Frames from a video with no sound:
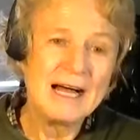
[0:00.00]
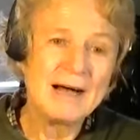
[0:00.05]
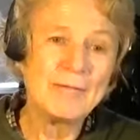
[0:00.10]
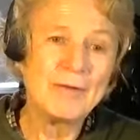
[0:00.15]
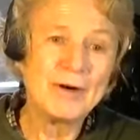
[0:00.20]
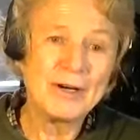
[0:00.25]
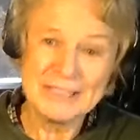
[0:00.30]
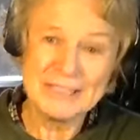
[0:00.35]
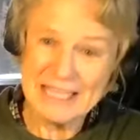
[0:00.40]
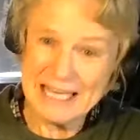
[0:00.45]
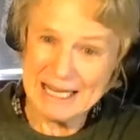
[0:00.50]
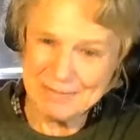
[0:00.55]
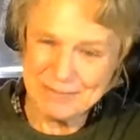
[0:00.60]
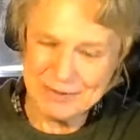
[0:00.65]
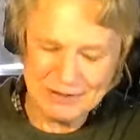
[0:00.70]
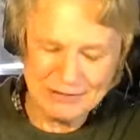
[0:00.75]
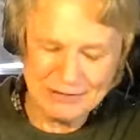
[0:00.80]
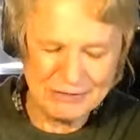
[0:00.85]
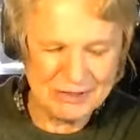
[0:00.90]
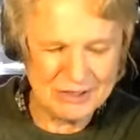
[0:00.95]
And what
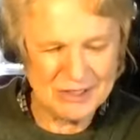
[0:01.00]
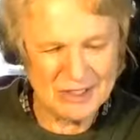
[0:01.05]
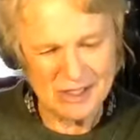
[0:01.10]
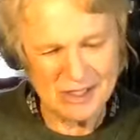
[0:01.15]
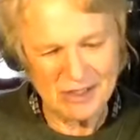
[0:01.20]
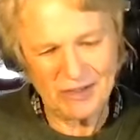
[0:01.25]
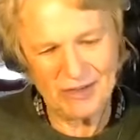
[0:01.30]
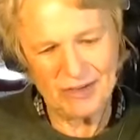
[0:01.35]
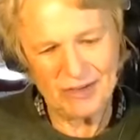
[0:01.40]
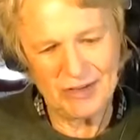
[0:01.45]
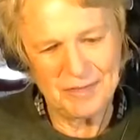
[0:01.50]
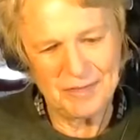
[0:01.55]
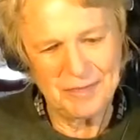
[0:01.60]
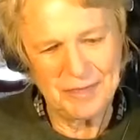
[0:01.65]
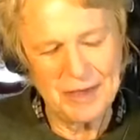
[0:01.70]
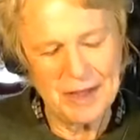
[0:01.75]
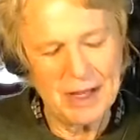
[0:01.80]
happened was this